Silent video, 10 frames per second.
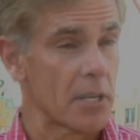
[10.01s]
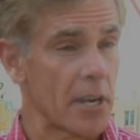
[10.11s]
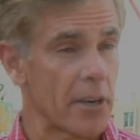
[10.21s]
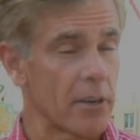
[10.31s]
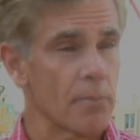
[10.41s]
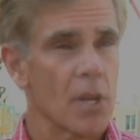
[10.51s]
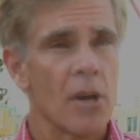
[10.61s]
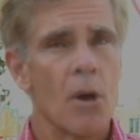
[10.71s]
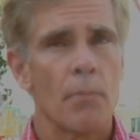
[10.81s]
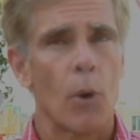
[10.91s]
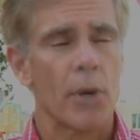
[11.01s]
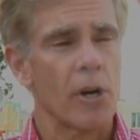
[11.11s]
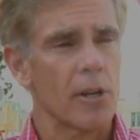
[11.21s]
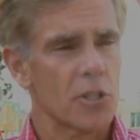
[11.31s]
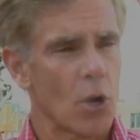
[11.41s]
here, but we
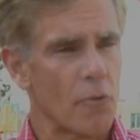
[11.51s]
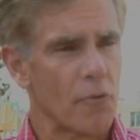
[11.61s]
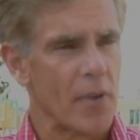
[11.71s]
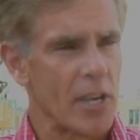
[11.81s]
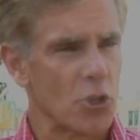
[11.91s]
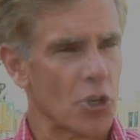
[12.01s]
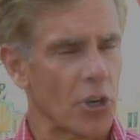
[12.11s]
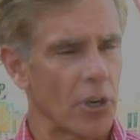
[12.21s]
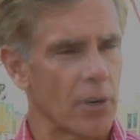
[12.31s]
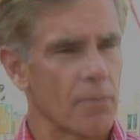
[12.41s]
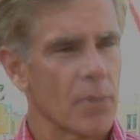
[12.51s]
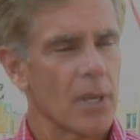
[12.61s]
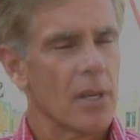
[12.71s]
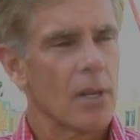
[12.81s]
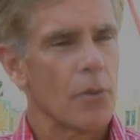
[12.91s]
also feature
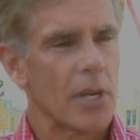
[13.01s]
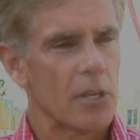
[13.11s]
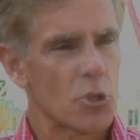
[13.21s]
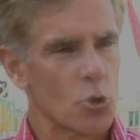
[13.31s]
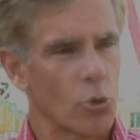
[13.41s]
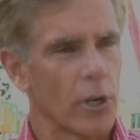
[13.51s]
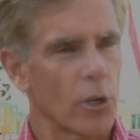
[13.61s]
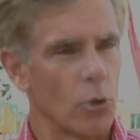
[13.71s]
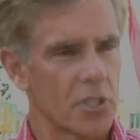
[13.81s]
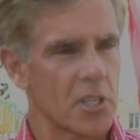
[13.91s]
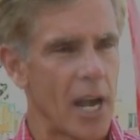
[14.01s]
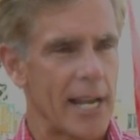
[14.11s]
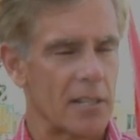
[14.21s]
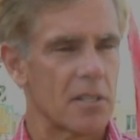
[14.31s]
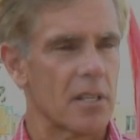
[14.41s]
the historical
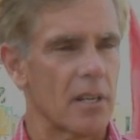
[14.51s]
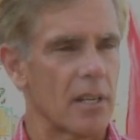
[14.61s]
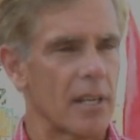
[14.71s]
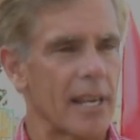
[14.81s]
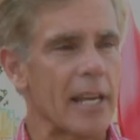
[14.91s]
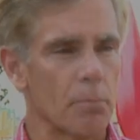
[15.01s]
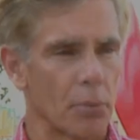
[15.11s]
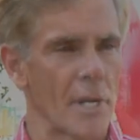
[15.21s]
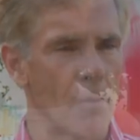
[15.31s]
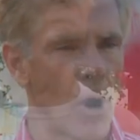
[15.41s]
sites in Bryn